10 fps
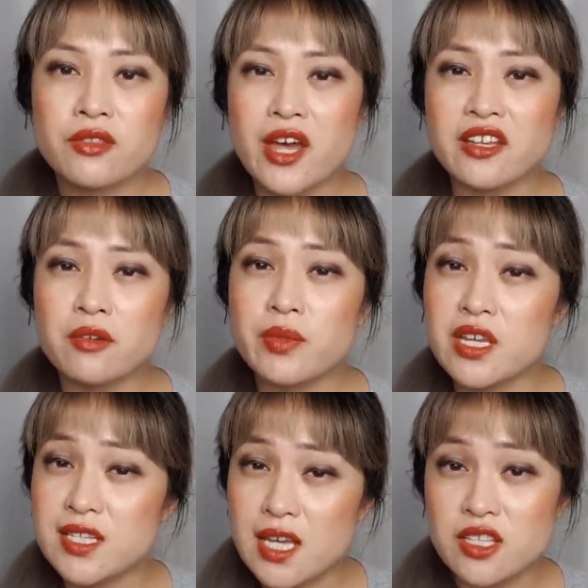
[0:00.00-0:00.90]
That can
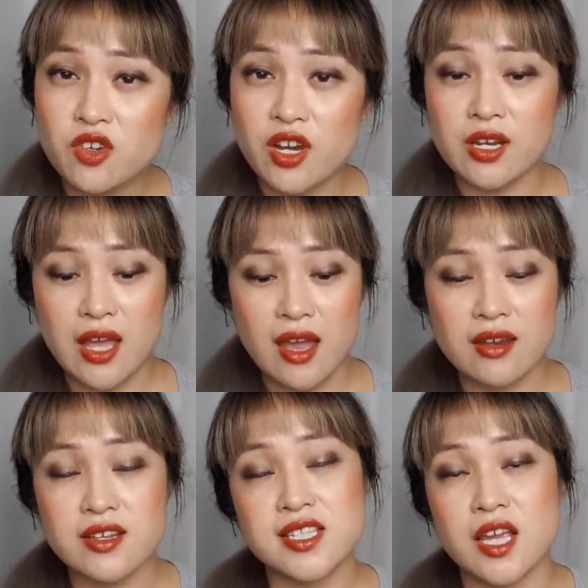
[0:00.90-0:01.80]
be a sunscreen
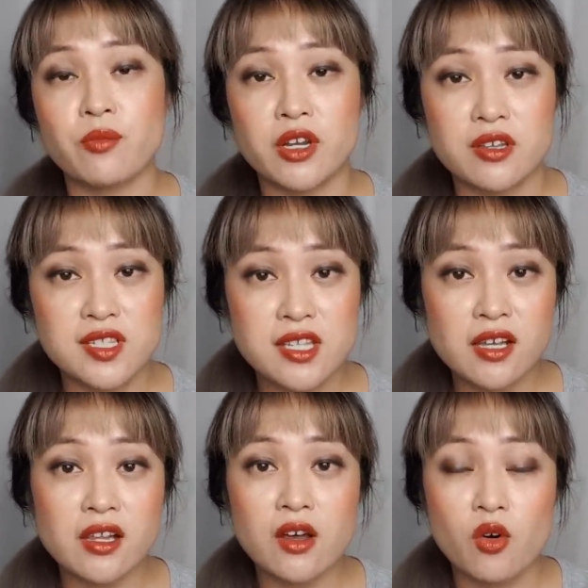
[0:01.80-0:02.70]
and a separate
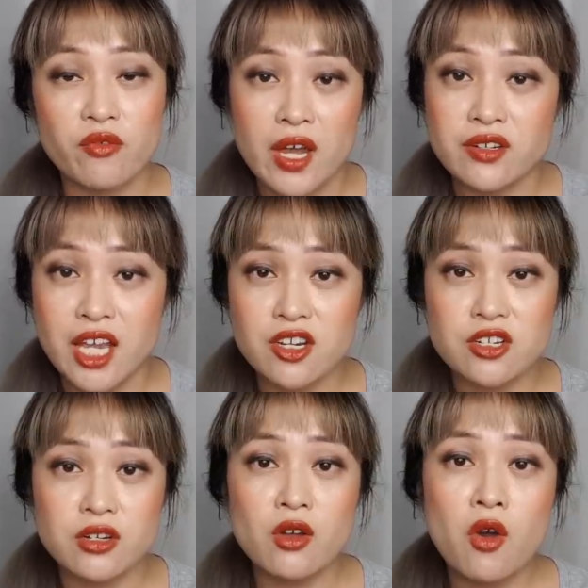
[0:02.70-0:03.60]
concealer or
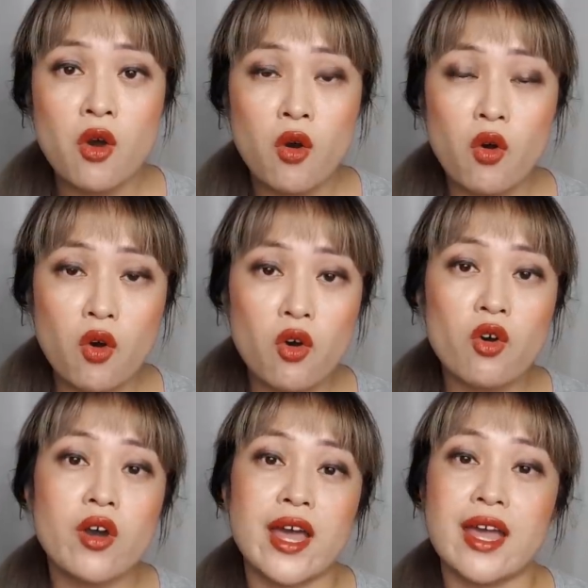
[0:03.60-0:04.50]
foundation,
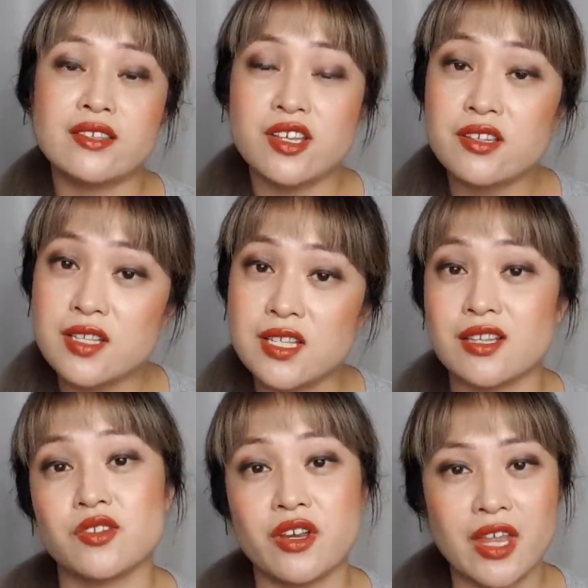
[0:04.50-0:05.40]
or a tinted
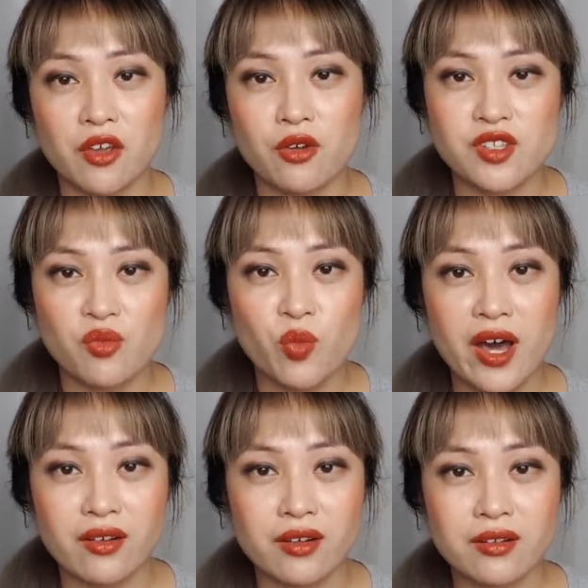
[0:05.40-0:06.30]
sunscreen that goes on
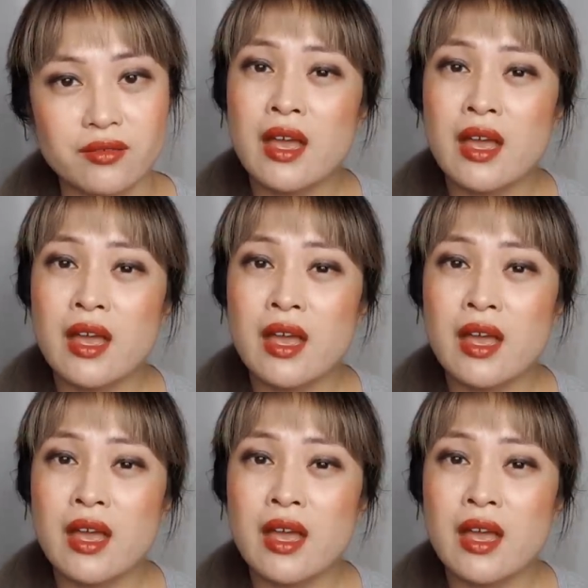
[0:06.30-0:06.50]
well.